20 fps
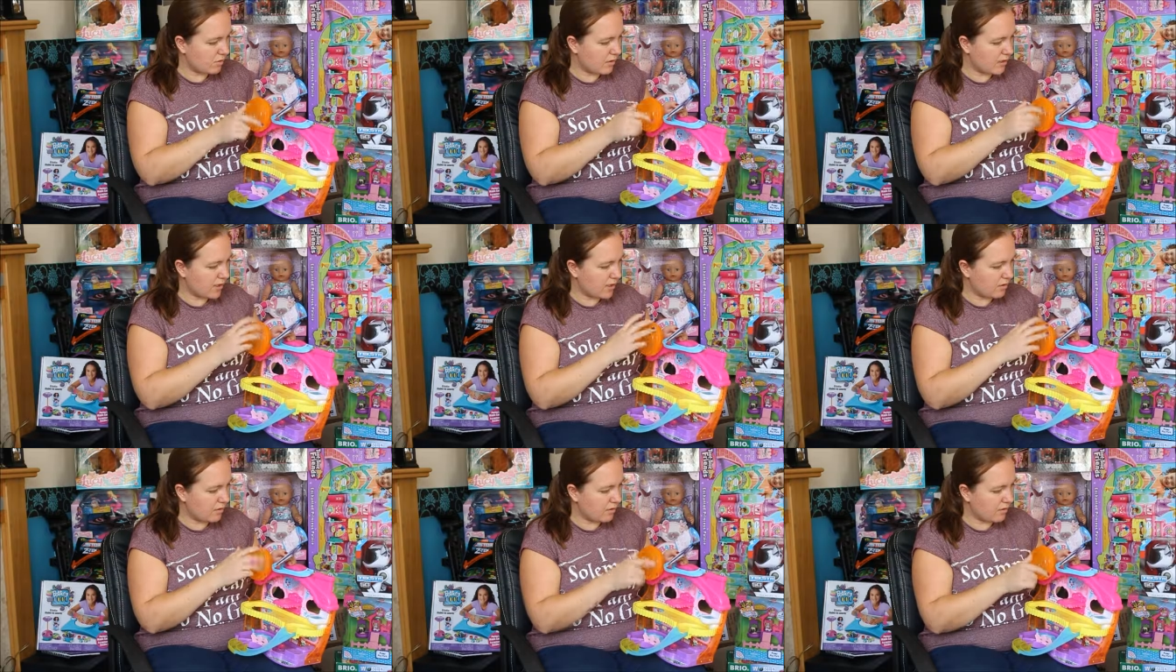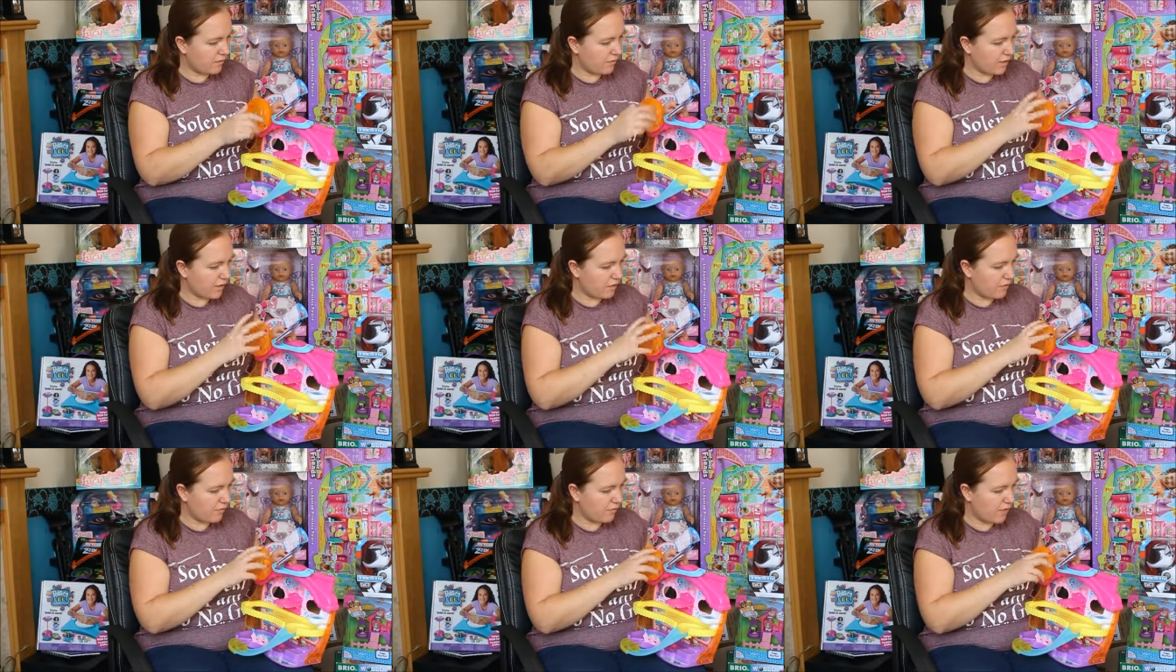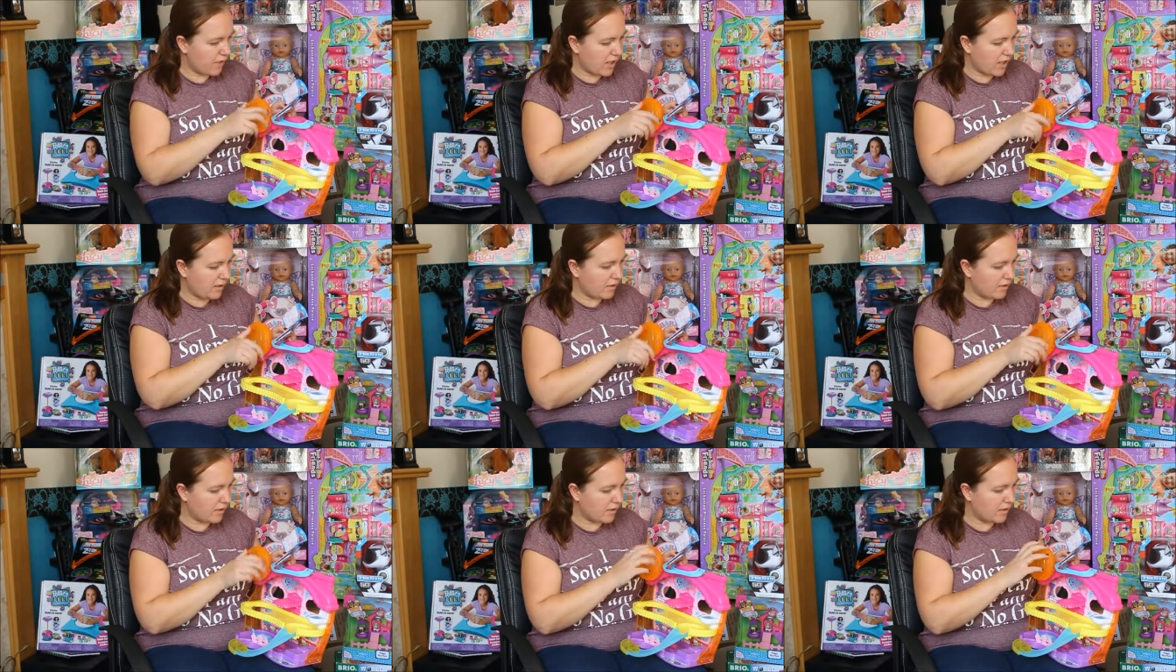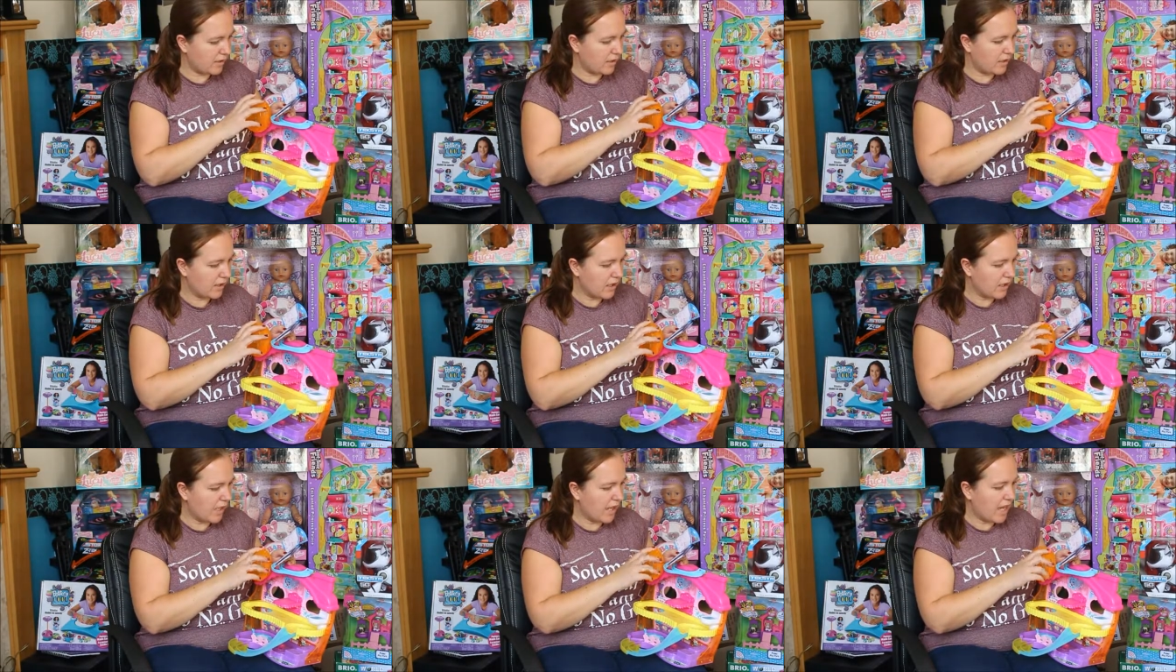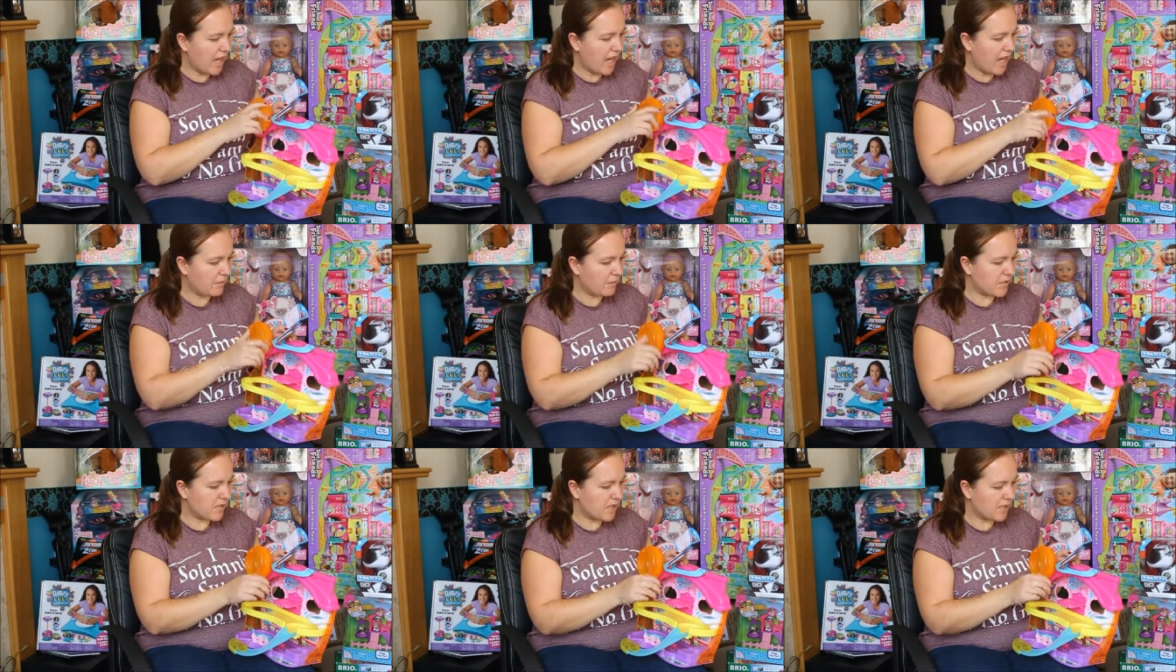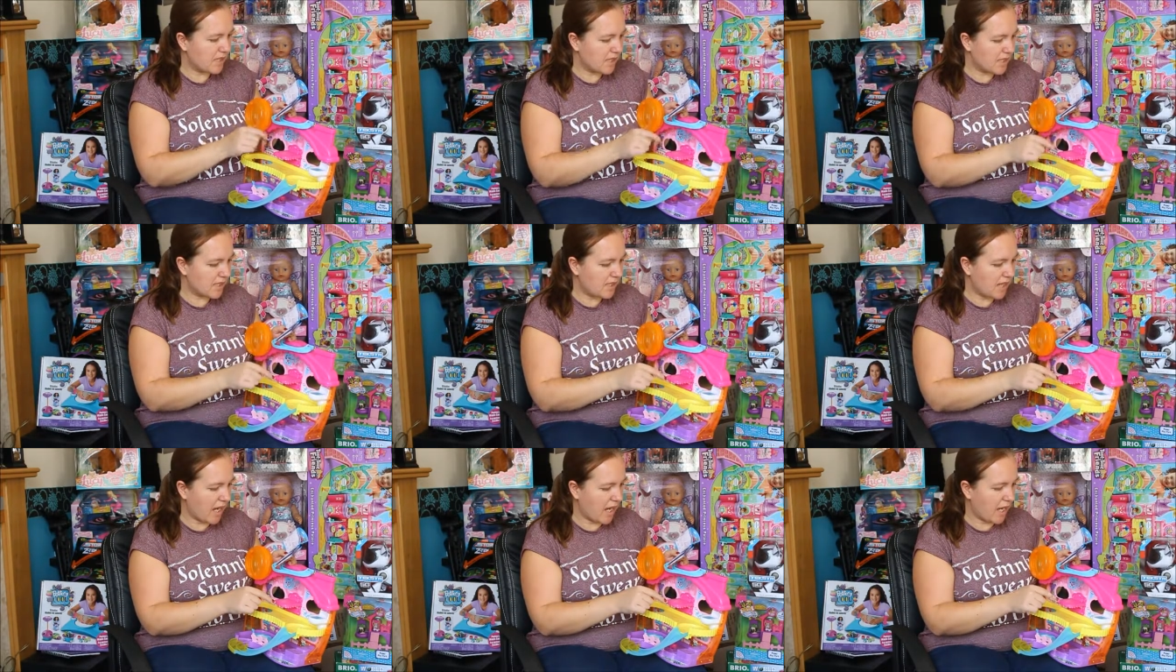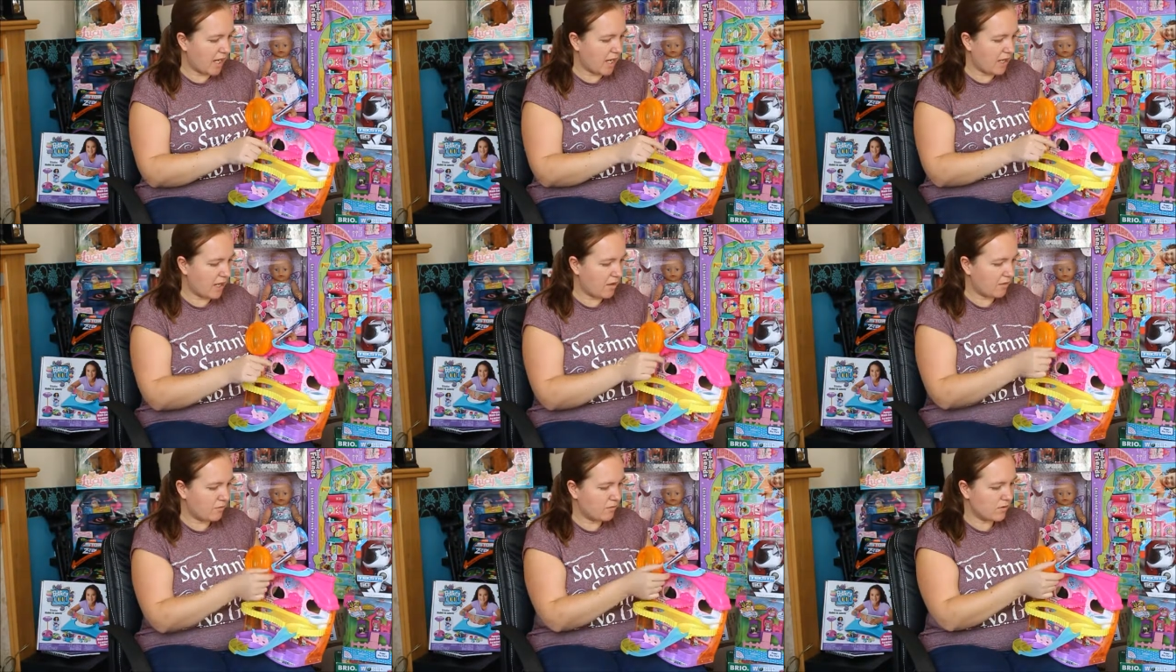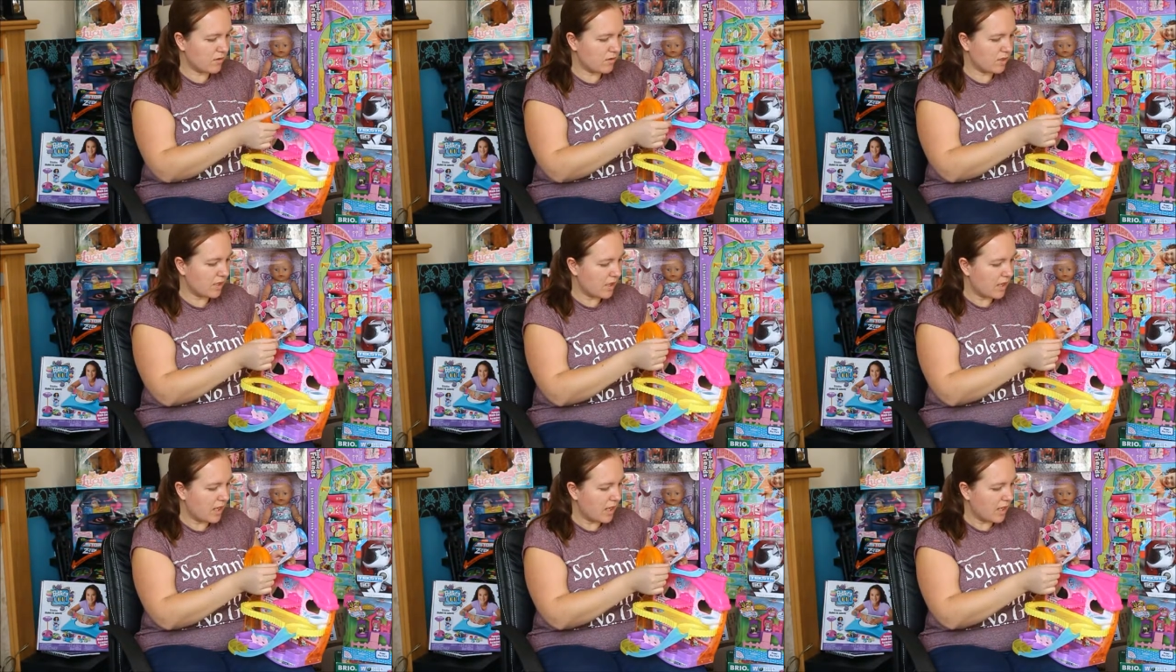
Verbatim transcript: wheel, the photo frame, the hamster sounds,